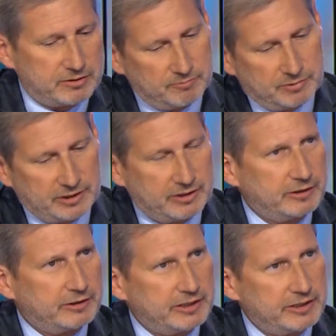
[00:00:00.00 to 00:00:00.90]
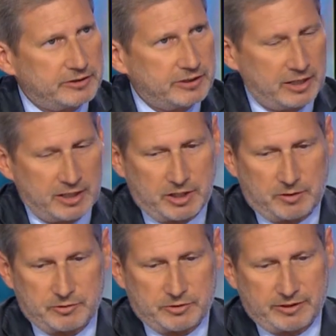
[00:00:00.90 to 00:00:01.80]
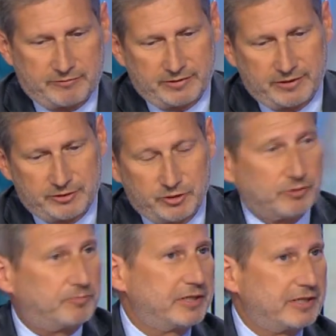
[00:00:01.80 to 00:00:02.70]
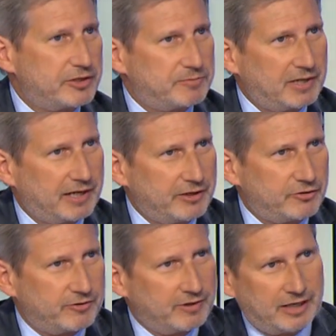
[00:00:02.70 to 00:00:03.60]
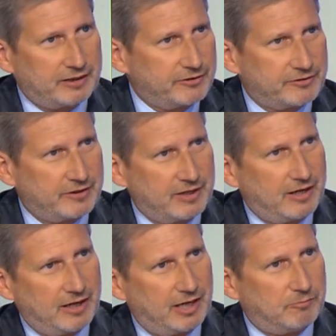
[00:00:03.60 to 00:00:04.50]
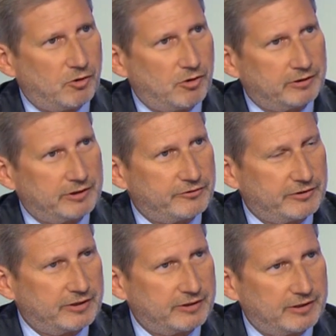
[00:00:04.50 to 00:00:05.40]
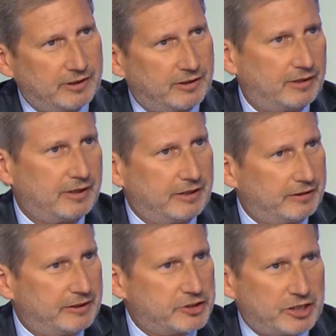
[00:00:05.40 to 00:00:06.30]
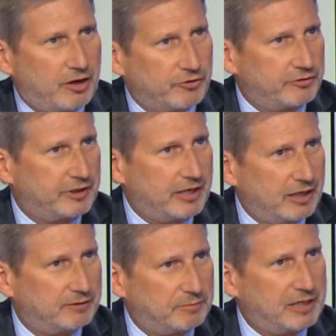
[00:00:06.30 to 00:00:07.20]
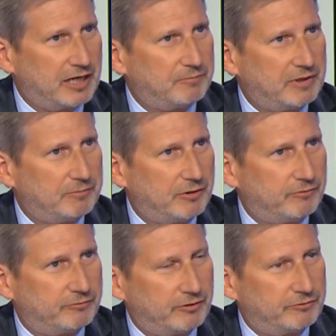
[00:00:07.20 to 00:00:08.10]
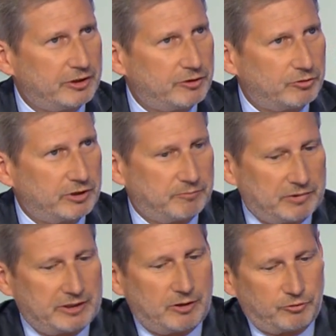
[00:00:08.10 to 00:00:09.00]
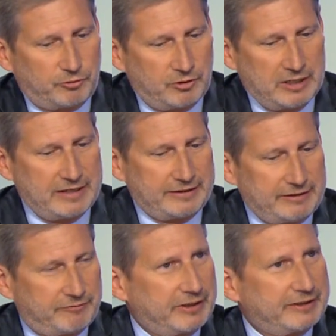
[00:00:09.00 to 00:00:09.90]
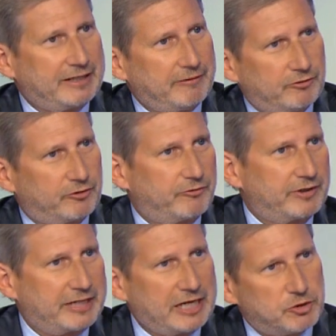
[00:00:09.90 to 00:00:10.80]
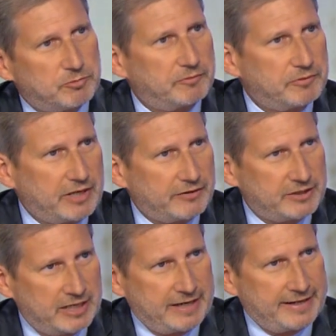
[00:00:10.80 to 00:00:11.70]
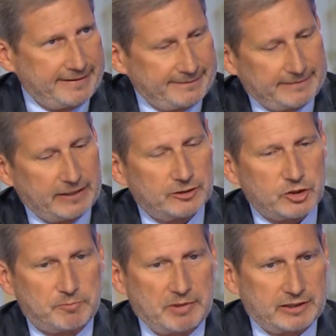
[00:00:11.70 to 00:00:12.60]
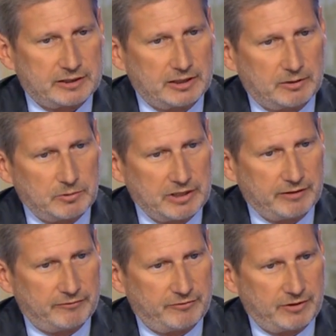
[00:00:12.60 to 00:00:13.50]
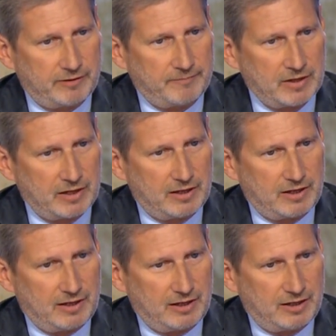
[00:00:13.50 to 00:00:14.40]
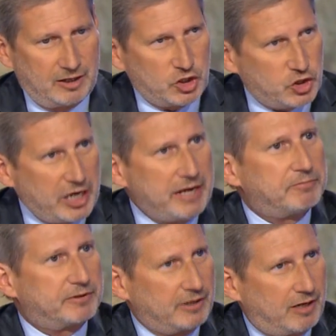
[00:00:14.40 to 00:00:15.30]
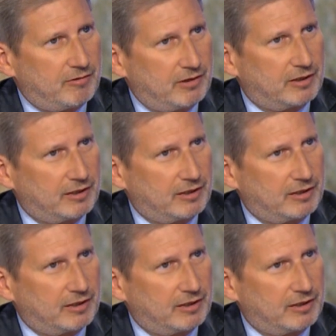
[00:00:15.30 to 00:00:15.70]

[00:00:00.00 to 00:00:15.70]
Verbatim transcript: in particular in the East, which have a European aspiration, others are more distant. Uh, the South, they can't become member of, of the Union, but they are also different levels of engagement with us. Mm. And in that respect, uh, we have uh, uh, shaped our